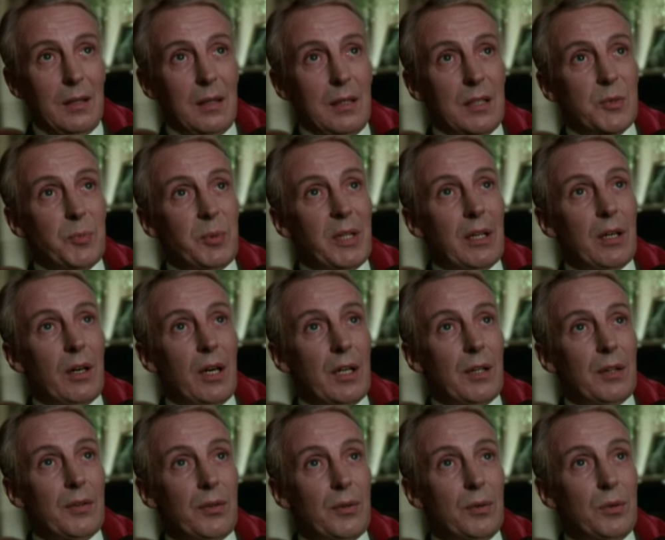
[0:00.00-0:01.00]
He's been
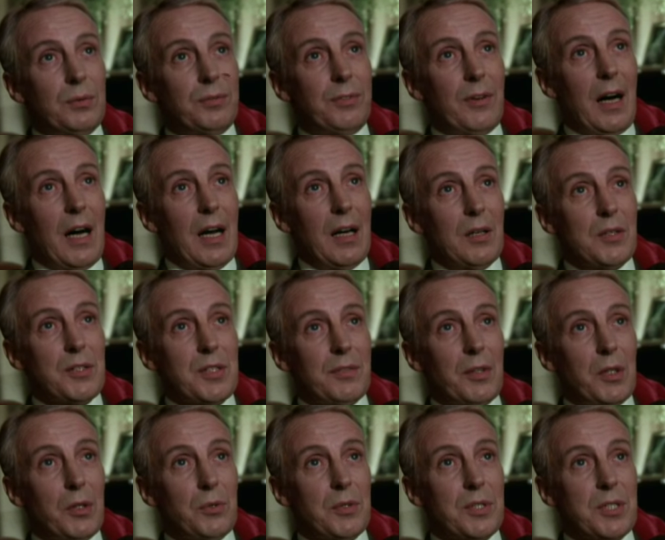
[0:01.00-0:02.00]
going through files
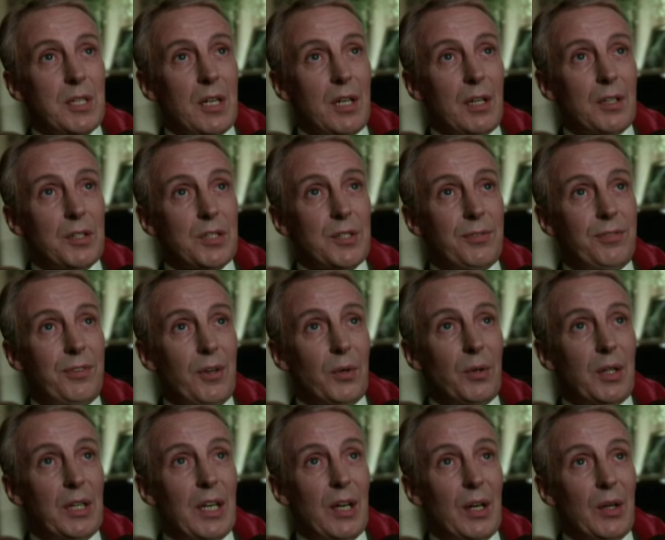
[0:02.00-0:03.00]
of old circus
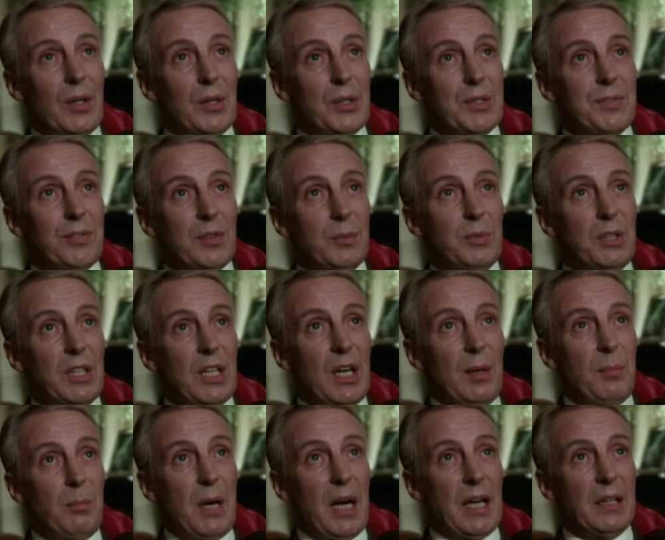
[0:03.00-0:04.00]
folk heroes from
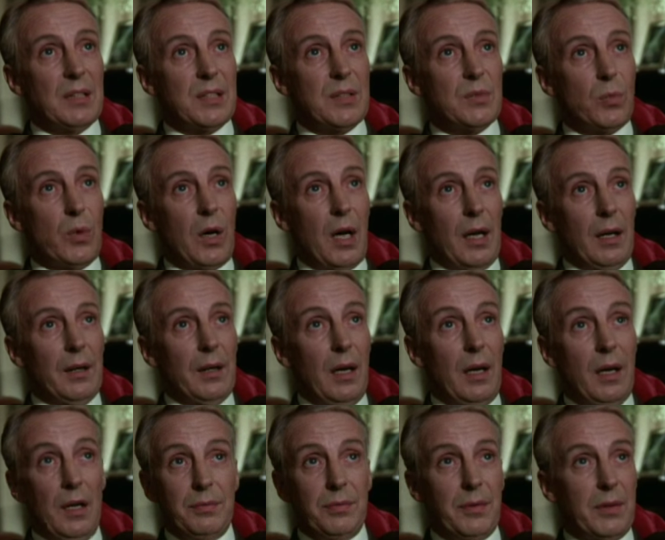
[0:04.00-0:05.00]
year minus one,
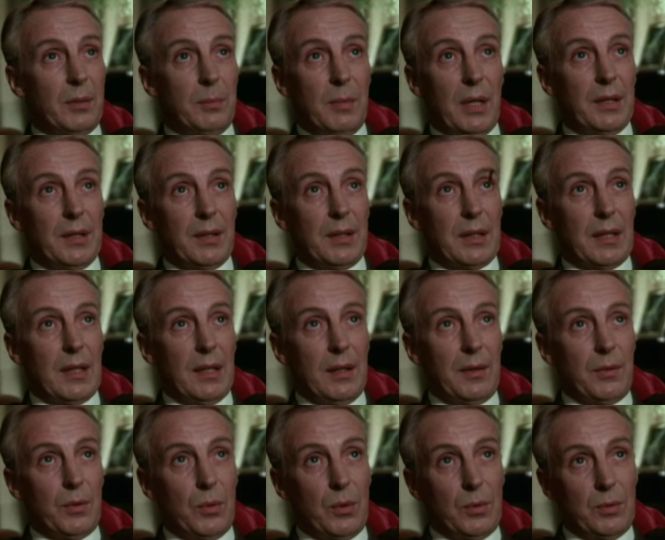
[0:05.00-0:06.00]
half of them under the
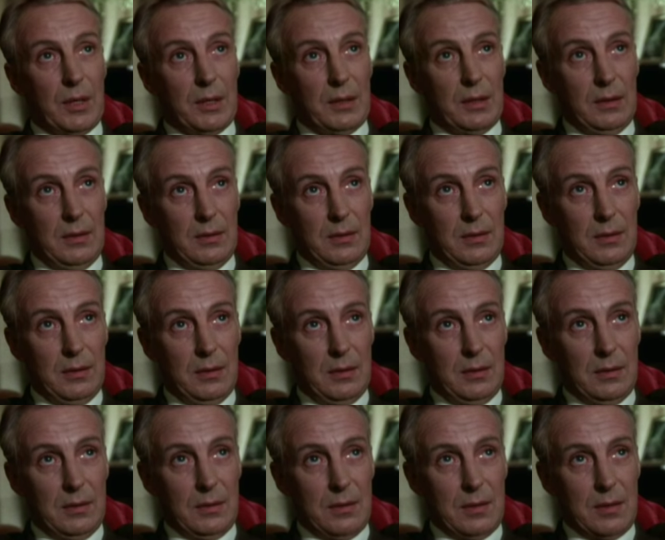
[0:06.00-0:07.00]
earth already,
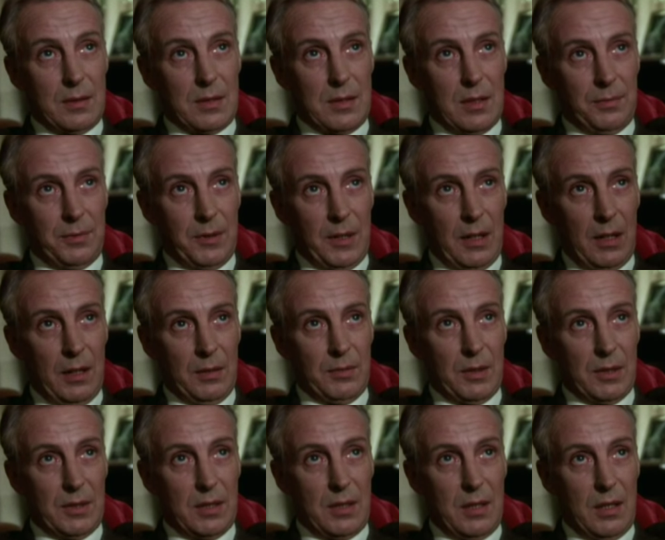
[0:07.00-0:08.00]
sniffing
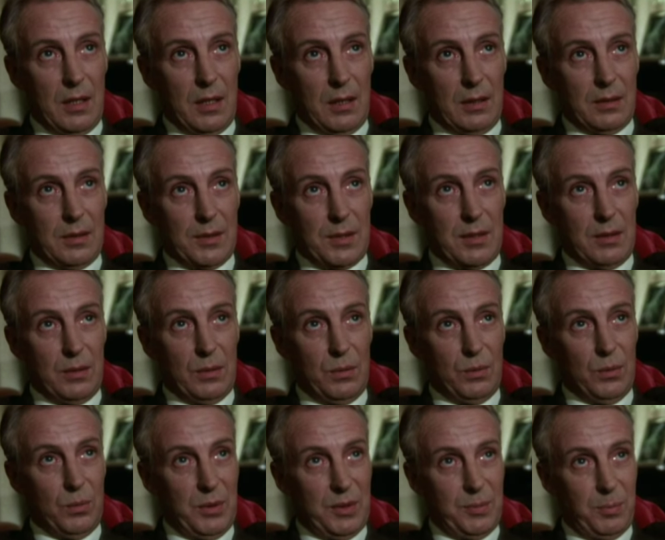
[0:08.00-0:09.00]
out the dirt to see
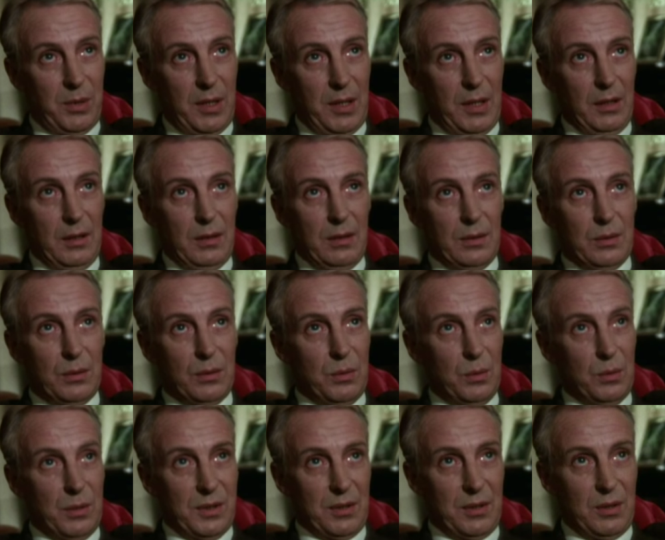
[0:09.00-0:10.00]
who was pink, who
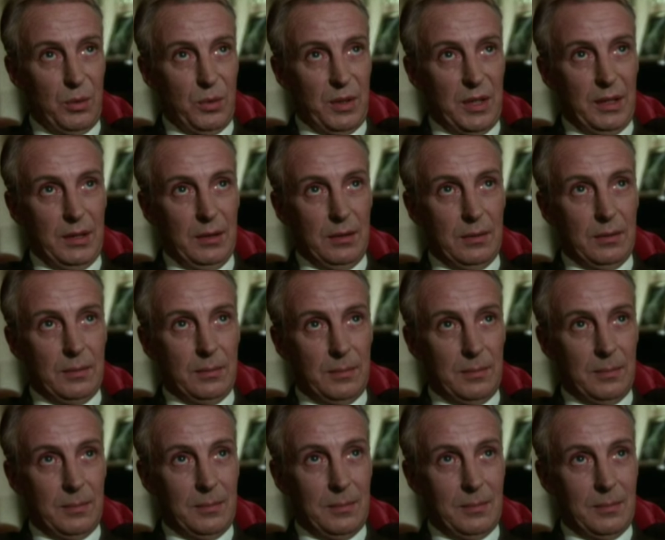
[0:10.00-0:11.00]
was a queen.
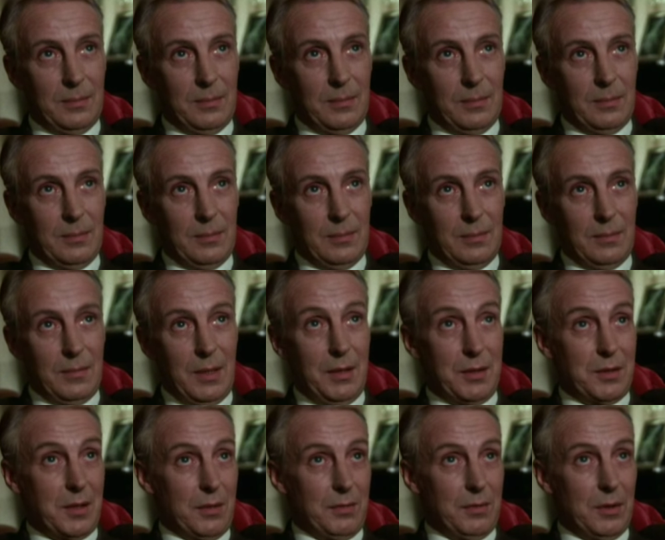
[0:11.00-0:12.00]

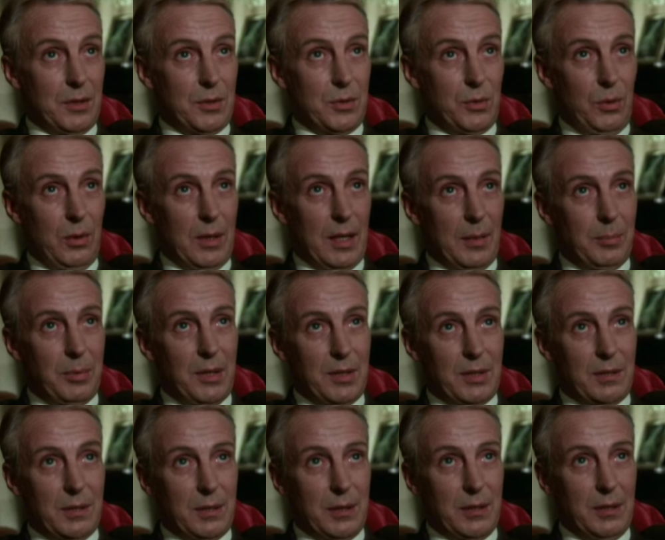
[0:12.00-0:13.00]
He's given us all up,
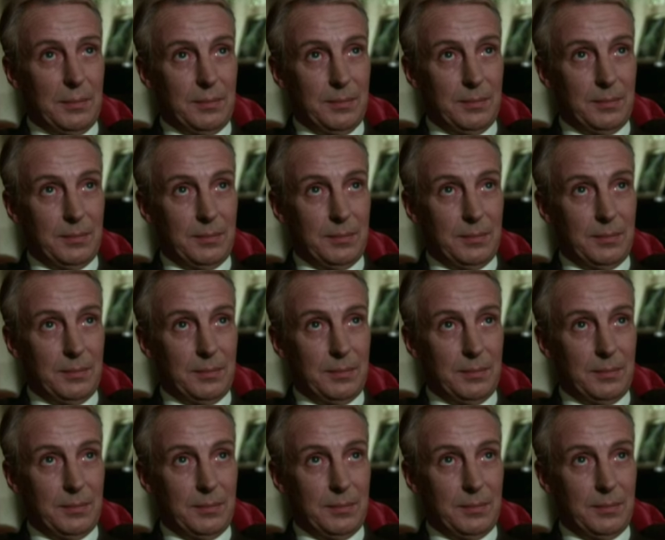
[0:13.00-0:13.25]
hasn't he?